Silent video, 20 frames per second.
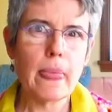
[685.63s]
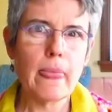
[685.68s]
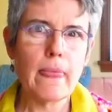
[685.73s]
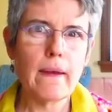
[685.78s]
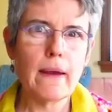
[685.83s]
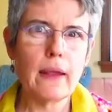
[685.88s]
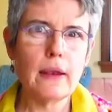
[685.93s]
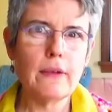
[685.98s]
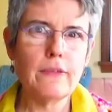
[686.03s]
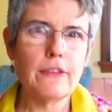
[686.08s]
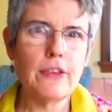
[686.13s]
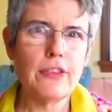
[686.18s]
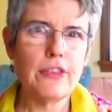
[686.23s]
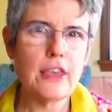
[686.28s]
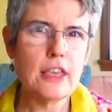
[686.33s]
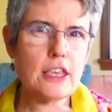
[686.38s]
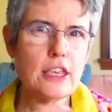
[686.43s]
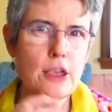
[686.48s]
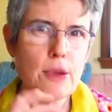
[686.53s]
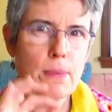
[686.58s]
and if you
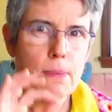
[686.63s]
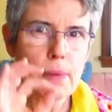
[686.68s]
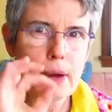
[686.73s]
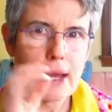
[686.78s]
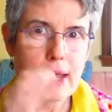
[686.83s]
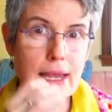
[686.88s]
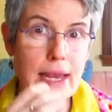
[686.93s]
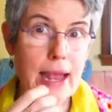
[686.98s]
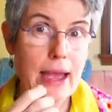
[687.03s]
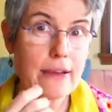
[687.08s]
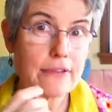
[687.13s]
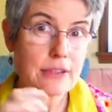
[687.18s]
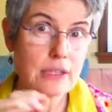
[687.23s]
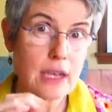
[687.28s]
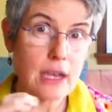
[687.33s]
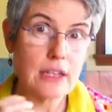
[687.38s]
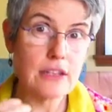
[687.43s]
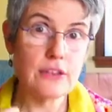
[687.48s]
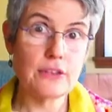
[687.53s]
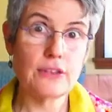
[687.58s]
think you might have
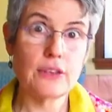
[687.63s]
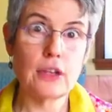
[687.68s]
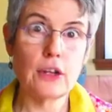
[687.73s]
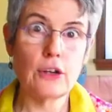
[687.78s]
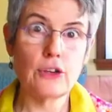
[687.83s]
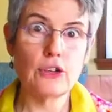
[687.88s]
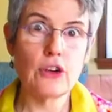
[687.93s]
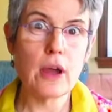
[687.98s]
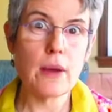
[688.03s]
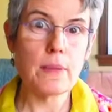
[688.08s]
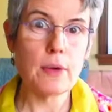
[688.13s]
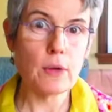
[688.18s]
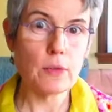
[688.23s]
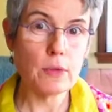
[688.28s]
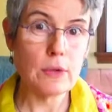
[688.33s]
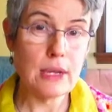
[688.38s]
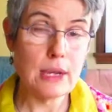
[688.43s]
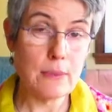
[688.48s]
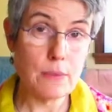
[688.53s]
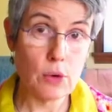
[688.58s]
signs of subtle trauma,
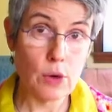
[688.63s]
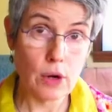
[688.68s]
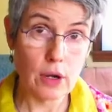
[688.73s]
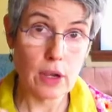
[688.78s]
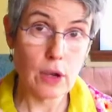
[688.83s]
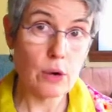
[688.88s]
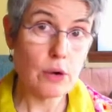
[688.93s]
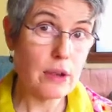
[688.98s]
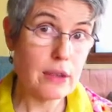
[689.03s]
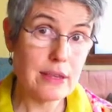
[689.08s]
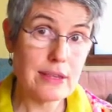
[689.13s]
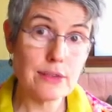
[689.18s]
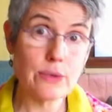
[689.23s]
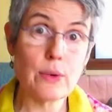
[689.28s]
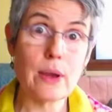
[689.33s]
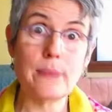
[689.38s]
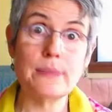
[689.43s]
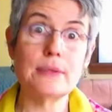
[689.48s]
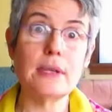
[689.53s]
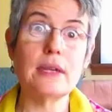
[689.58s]
read more. Go to these
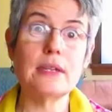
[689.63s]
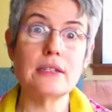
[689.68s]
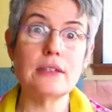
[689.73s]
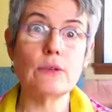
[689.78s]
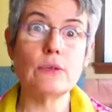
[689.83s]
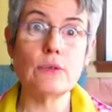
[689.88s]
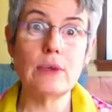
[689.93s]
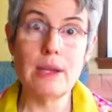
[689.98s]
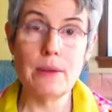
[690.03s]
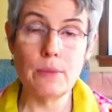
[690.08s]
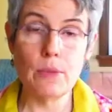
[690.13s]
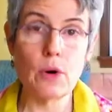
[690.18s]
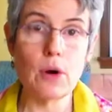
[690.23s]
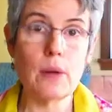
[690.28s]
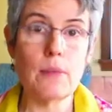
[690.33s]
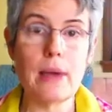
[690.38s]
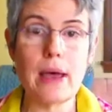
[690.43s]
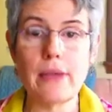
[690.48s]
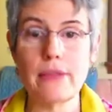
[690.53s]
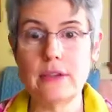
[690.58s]
websites and read more
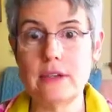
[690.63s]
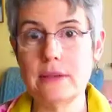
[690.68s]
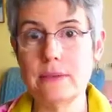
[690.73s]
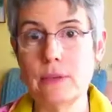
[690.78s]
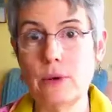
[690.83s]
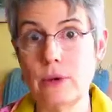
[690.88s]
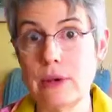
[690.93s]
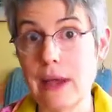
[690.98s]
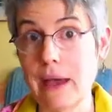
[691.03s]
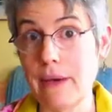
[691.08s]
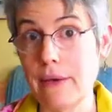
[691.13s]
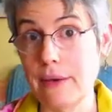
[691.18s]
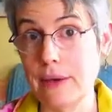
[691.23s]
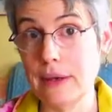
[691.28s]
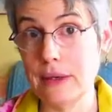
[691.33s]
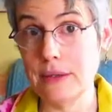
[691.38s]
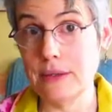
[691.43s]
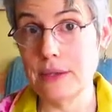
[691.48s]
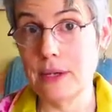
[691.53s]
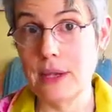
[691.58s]
about these
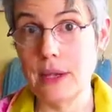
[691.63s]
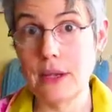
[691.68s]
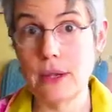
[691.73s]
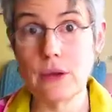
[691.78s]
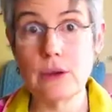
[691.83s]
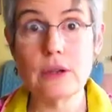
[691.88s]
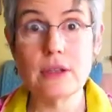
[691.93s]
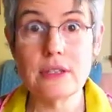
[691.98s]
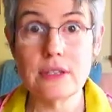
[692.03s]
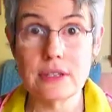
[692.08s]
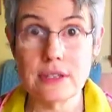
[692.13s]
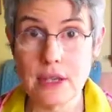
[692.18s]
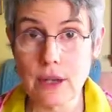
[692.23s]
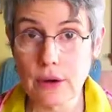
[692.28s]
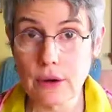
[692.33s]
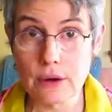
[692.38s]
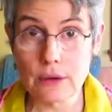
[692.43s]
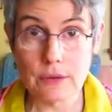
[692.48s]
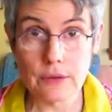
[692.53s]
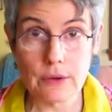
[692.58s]
modalities.
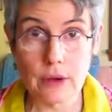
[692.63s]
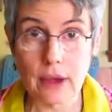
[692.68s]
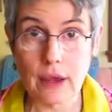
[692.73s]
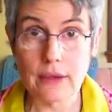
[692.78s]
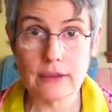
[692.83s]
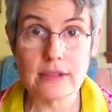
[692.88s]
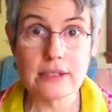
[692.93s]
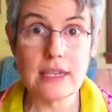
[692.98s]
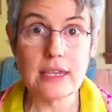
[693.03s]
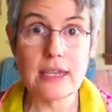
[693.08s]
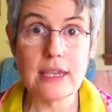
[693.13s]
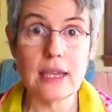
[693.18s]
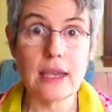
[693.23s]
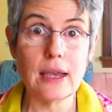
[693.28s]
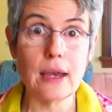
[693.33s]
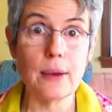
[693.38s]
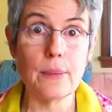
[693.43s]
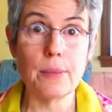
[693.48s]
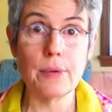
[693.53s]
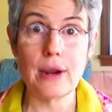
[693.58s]
Consider seeking
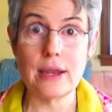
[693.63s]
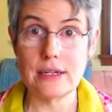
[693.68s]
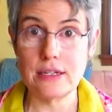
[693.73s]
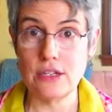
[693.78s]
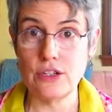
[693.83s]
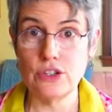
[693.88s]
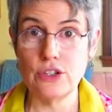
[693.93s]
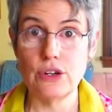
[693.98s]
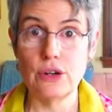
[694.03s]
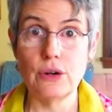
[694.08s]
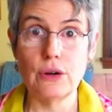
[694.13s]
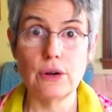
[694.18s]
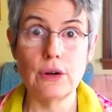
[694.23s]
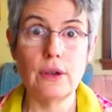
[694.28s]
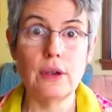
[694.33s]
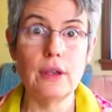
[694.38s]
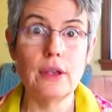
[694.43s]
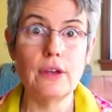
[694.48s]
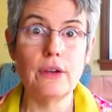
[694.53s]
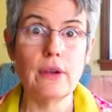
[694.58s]
a practitioner
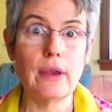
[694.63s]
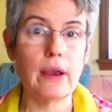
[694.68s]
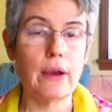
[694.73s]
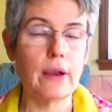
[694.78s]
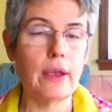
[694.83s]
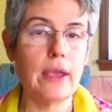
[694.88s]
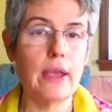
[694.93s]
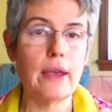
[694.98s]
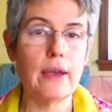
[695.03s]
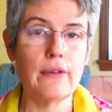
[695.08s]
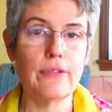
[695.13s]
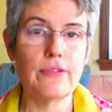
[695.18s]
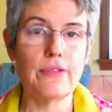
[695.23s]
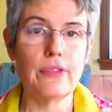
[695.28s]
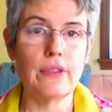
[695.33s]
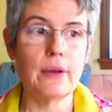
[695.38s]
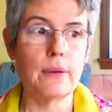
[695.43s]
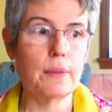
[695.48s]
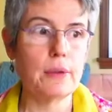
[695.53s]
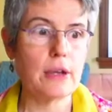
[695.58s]
in your area
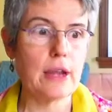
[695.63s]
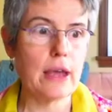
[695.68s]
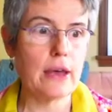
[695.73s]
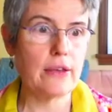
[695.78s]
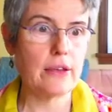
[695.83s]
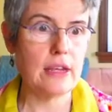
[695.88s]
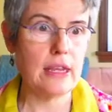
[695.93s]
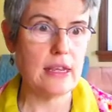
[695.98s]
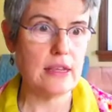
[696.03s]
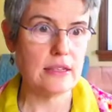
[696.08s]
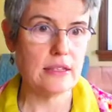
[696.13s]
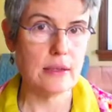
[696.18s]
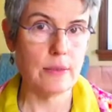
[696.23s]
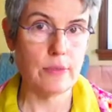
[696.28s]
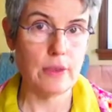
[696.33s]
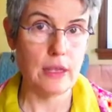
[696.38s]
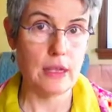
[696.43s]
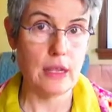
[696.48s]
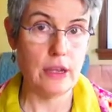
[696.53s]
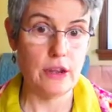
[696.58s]
if the modality is
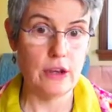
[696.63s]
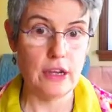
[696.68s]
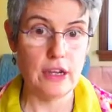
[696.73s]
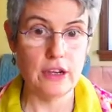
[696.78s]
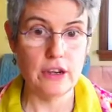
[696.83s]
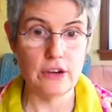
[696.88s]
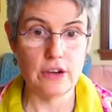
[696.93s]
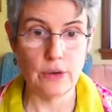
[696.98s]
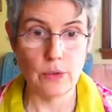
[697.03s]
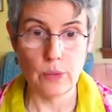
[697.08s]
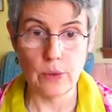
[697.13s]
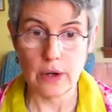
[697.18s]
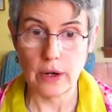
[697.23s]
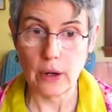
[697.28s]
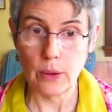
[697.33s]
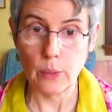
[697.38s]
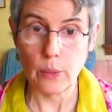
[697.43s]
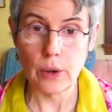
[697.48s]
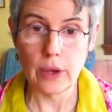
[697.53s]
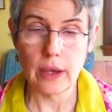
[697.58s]
something that you need to do
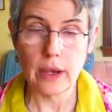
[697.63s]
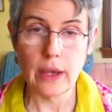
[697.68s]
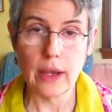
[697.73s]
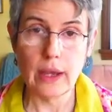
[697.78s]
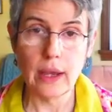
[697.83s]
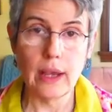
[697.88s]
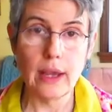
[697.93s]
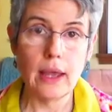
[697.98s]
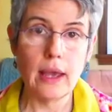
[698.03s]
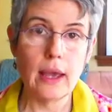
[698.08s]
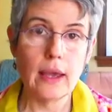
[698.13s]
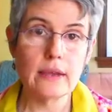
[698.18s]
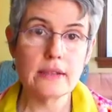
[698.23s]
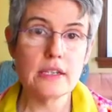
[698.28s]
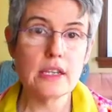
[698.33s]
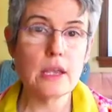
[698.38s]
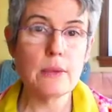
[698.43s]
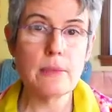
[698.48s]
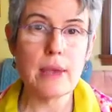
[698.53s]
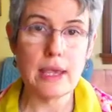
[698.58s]
one-on-one, because it
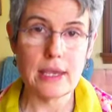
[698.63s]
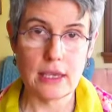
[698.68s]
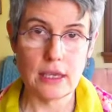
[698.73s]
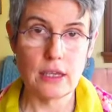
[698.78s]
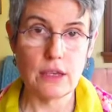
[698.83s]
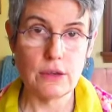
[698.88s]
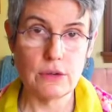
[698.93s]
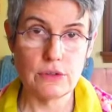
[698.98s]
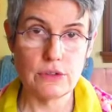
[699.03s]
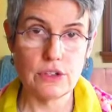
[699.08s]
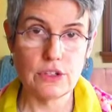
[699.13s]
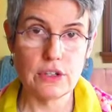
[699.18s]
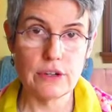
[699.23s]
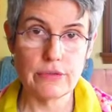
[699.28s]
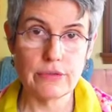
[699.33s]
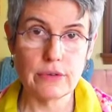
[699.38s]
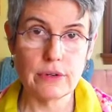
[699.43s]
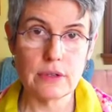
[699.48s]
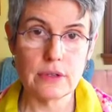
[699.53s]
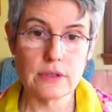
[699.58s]
can make a huge
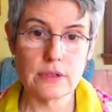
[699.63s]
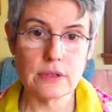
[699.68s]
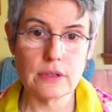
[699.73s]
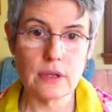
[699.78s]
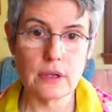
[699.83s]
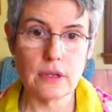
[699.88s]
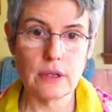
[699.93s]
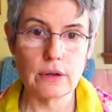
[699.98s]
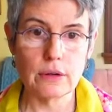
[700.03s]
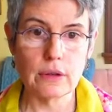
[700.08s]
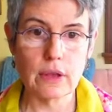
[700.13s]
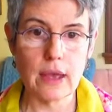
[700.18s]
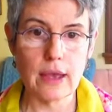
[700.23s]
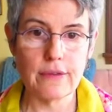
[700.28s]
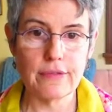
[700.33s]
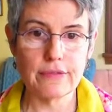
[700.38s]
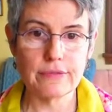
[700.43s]
difference in your life.